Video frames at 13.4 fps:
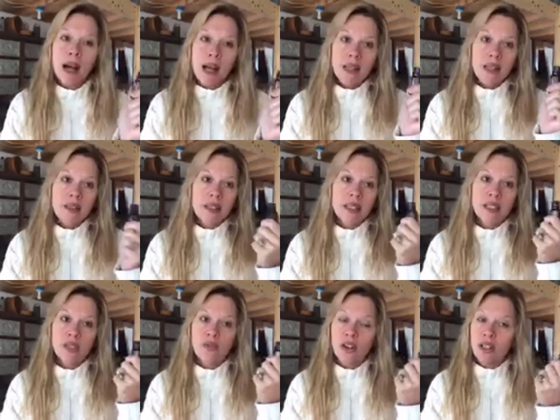But
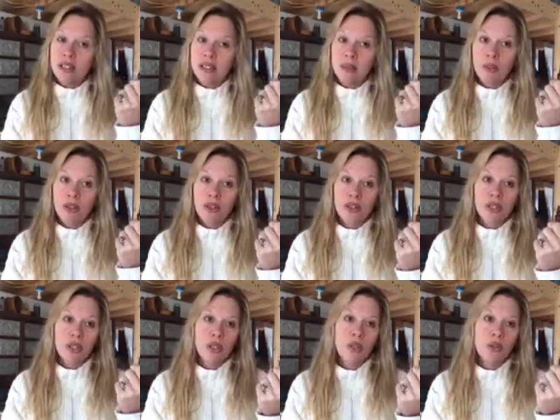this is very similar
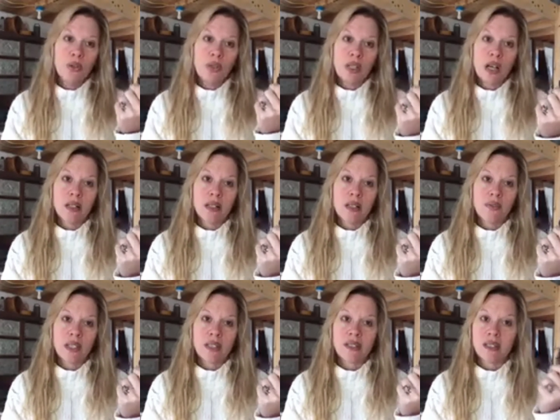to Young
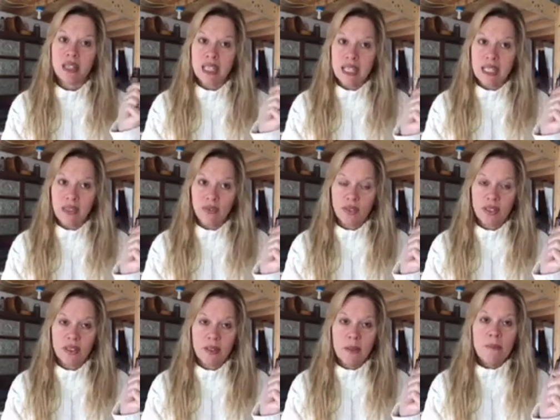Living's
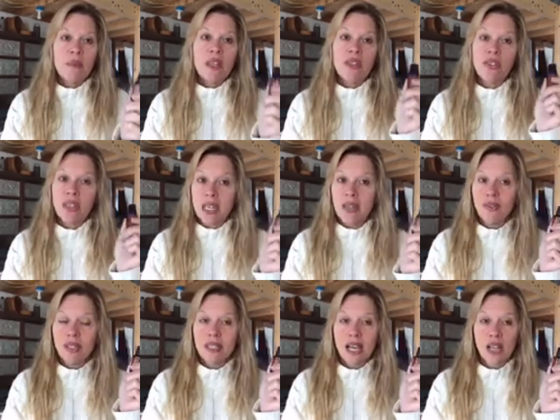Thieves.
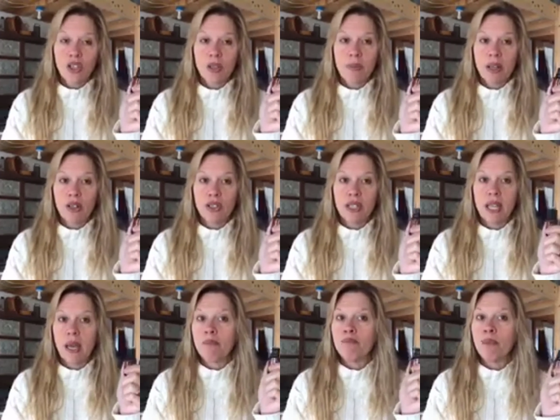Thieves is actually better to
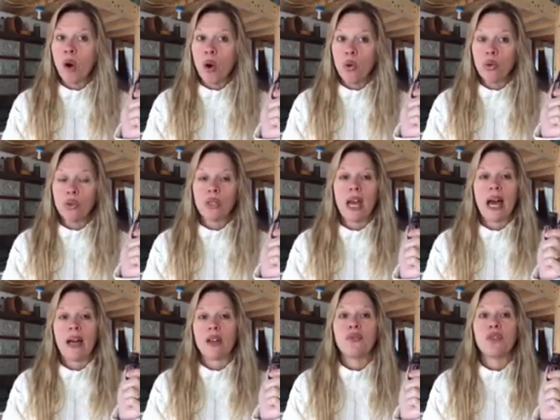get mold
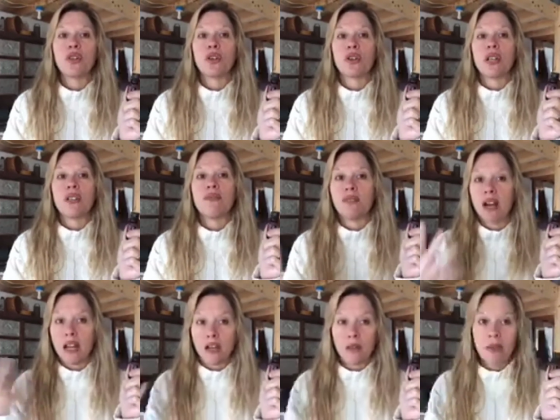out of your
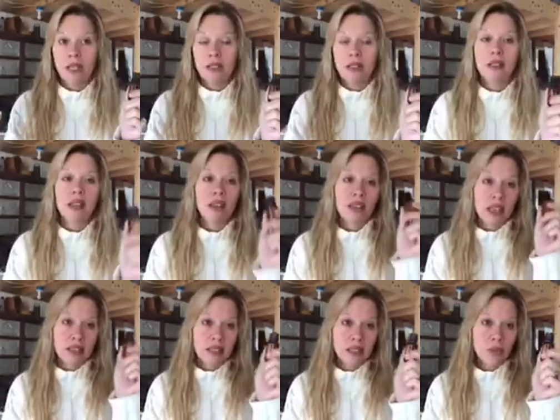environment
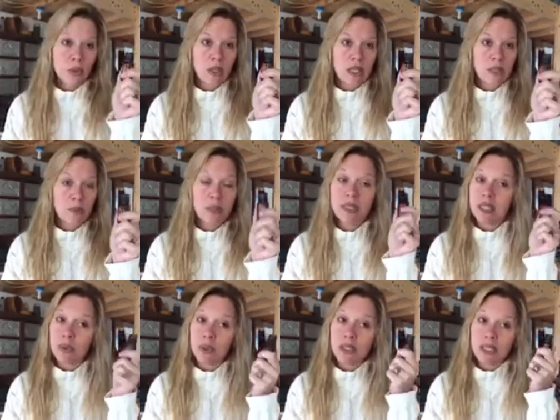than this one is, but
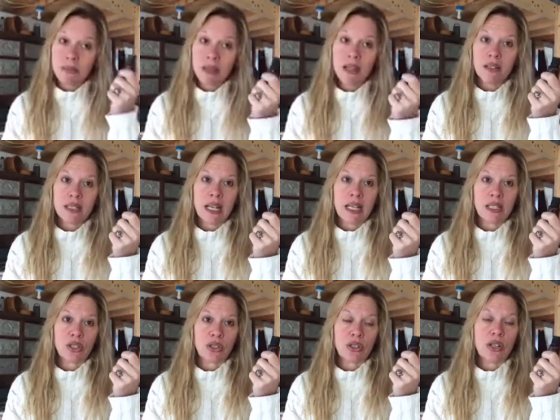this one smells
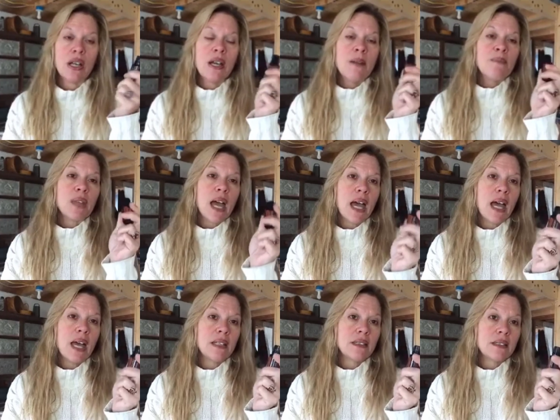nicer
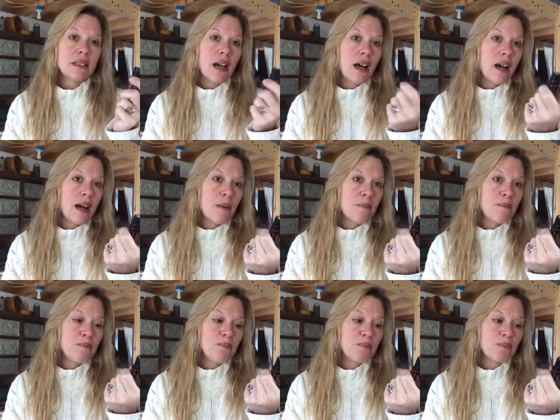and
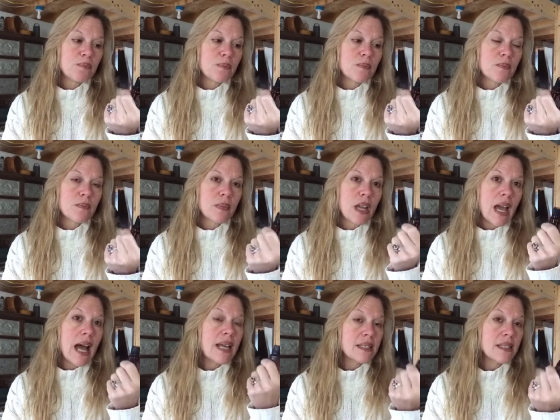um,
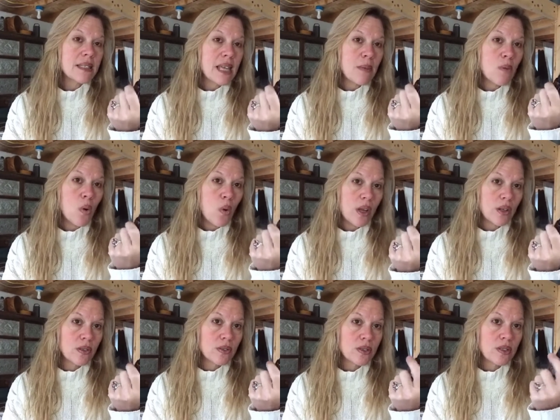has the same
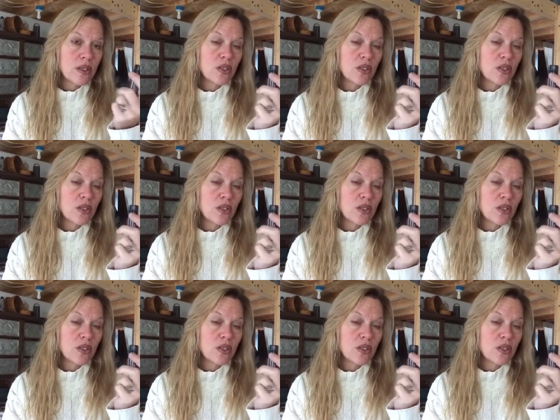oils.